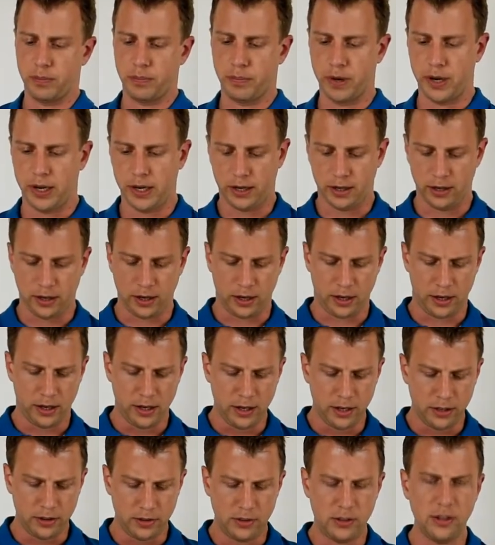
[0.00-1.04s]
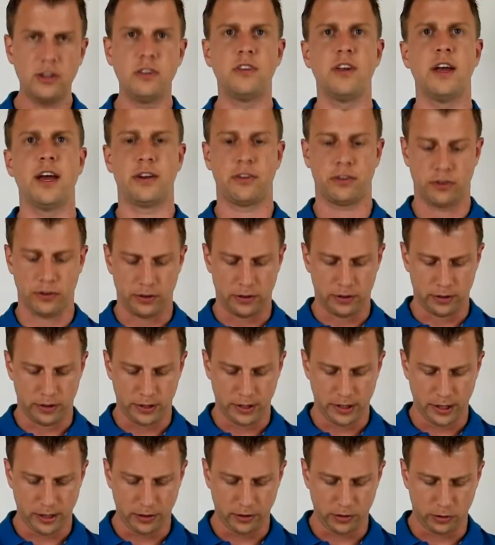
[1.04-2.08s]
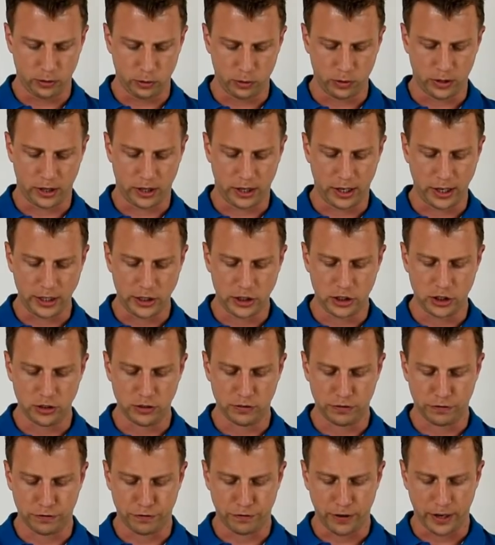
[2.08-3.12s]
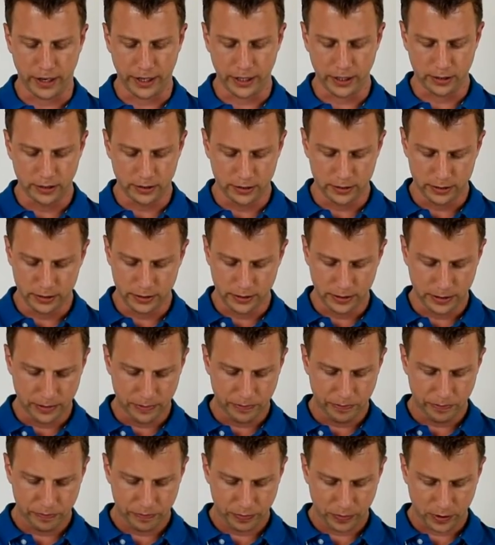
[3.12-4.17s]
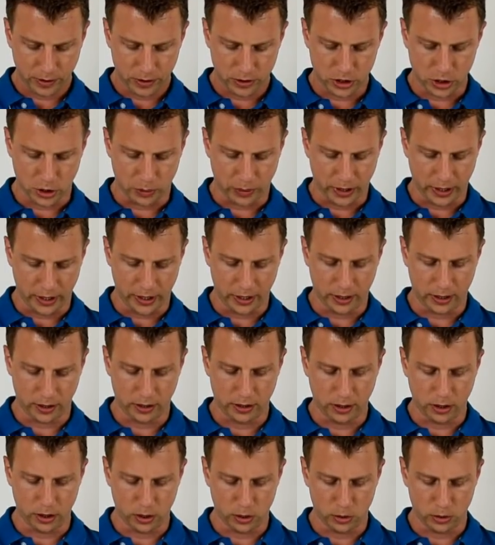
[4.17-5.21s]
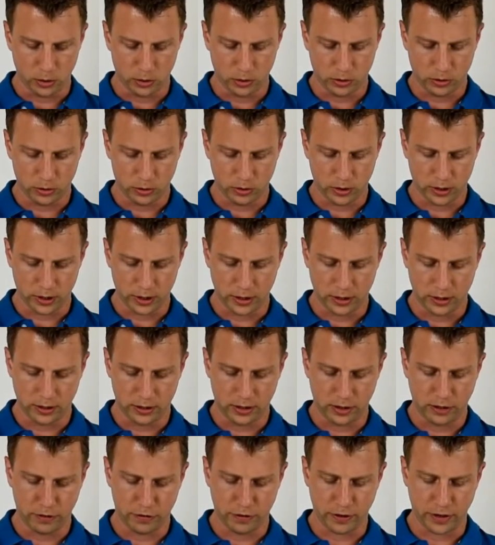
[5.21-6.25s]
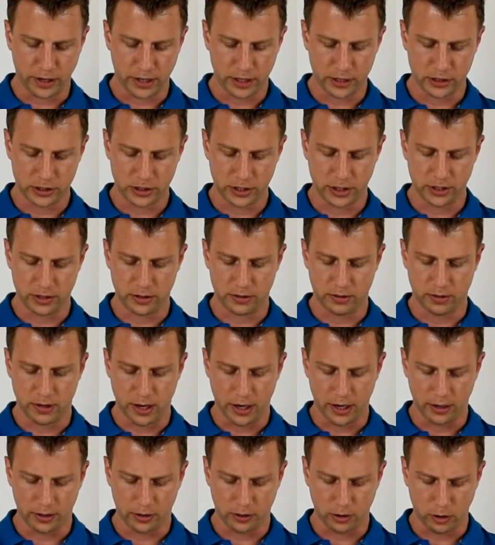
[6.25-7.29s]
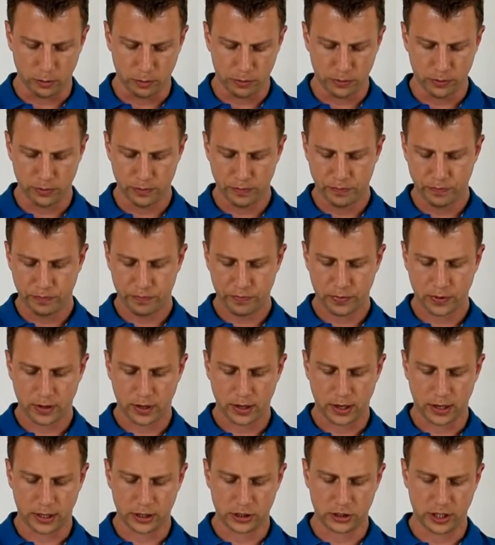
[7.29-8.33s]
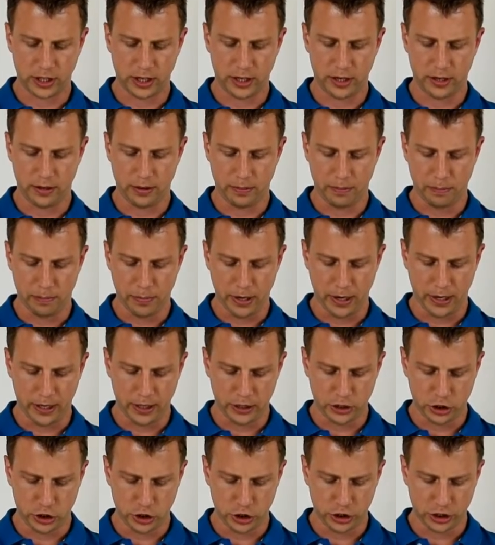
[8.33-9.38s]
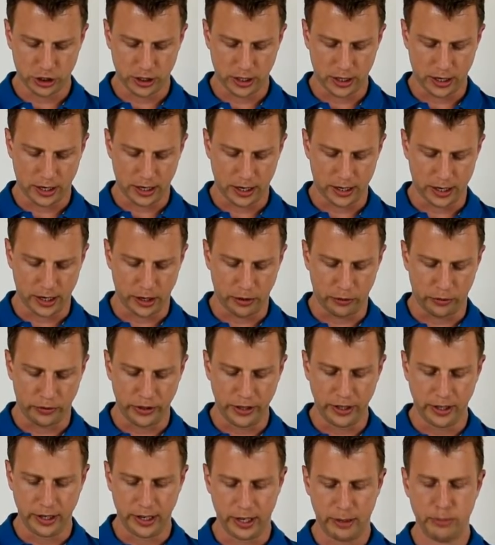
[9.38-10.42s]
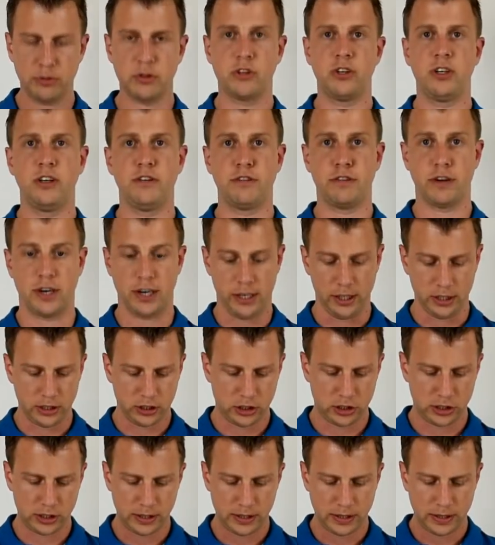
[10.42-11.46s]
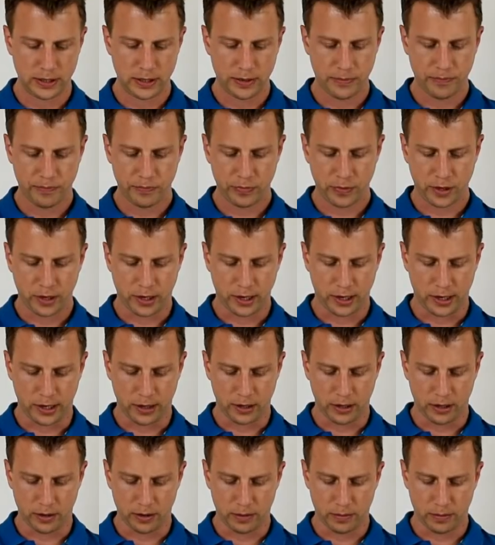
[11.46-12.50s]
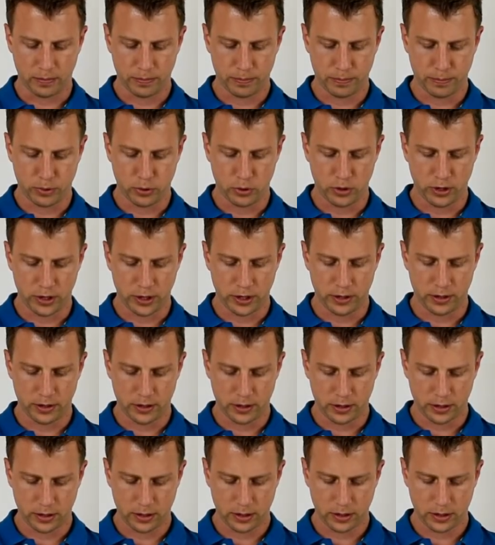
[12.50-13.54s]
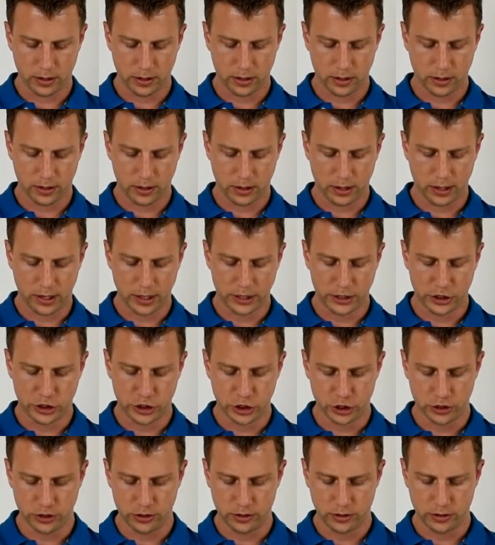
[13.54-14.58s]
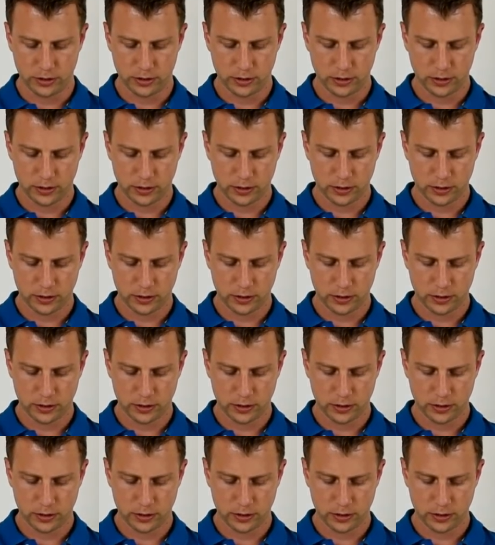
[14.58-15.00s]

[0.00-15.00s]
make the heat detector into the kitchen fire. So I go to the device in the right top, I say manage, and I rename the device, and I put in kitchen